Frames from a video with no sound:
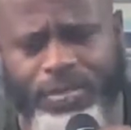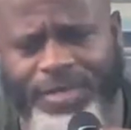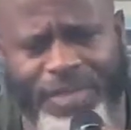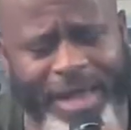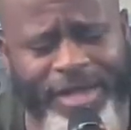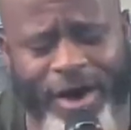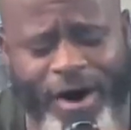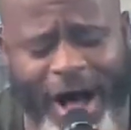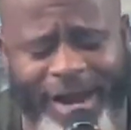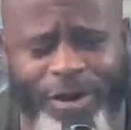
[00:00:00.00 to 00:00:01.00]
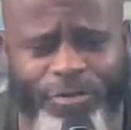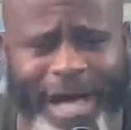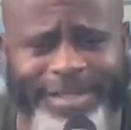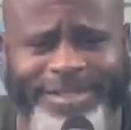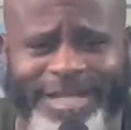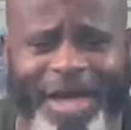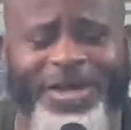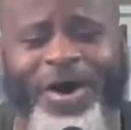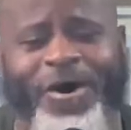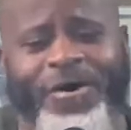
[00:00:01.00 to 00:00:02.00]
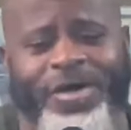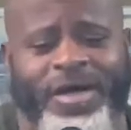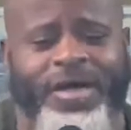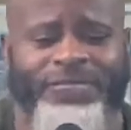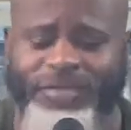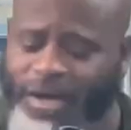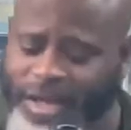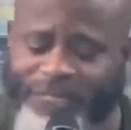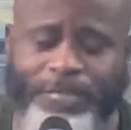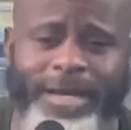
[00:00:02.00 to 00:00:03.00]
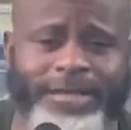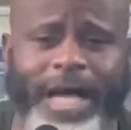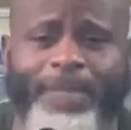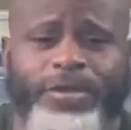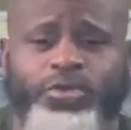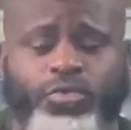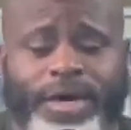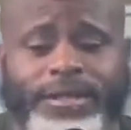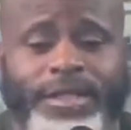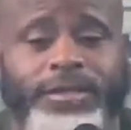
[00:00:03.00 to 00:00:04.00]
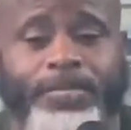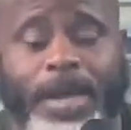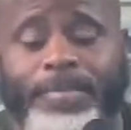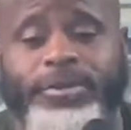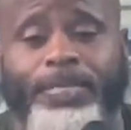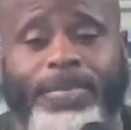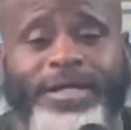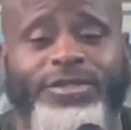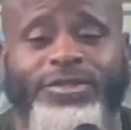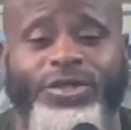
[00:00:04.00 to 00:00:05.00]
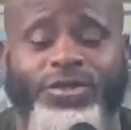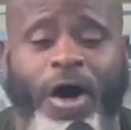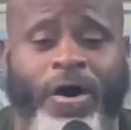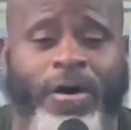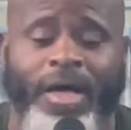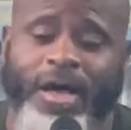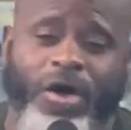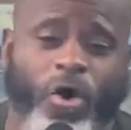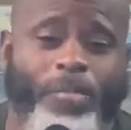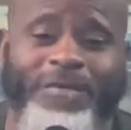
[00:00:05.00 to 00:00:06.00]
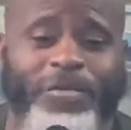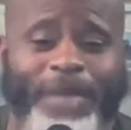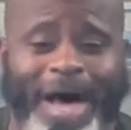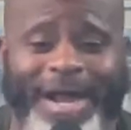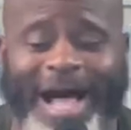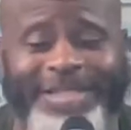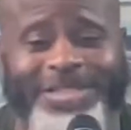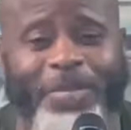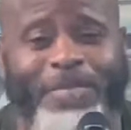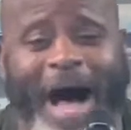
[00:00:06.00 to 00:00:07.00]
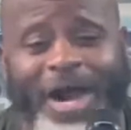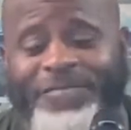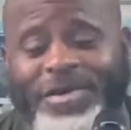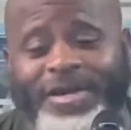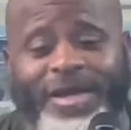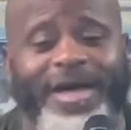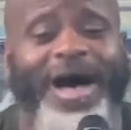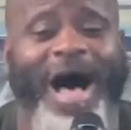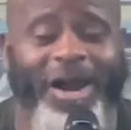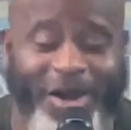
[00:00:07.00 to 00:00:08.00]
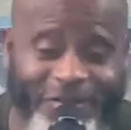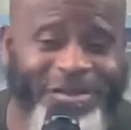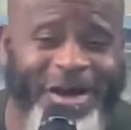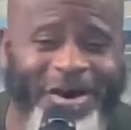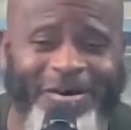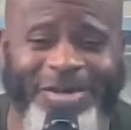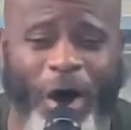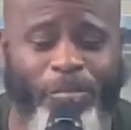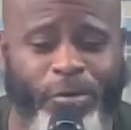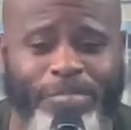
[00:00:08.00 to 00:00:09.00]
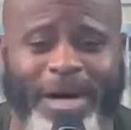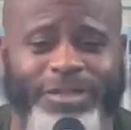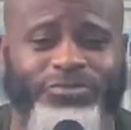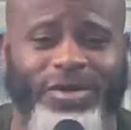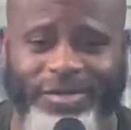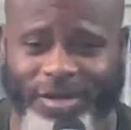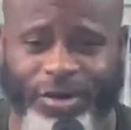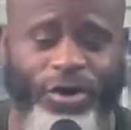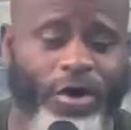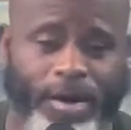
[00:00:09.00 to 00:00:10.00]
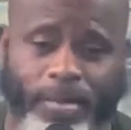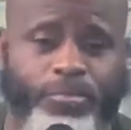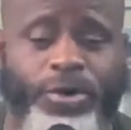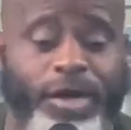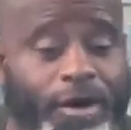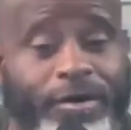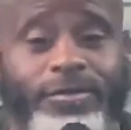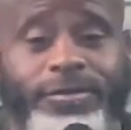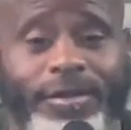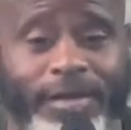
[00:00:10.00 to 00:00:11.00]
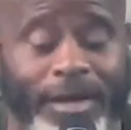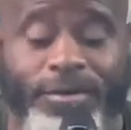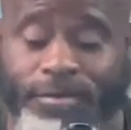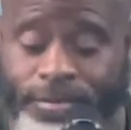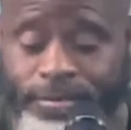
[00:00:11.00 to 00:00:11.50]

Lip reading: Thank y'all. Hallelujah. I just thank y'all for giving me this opportunity to be able to minister to y'all. Hope everybody got something out of it. I love y'all. Y'all pray my strength in the Lord. I'm going to pray y'all's. Thank you.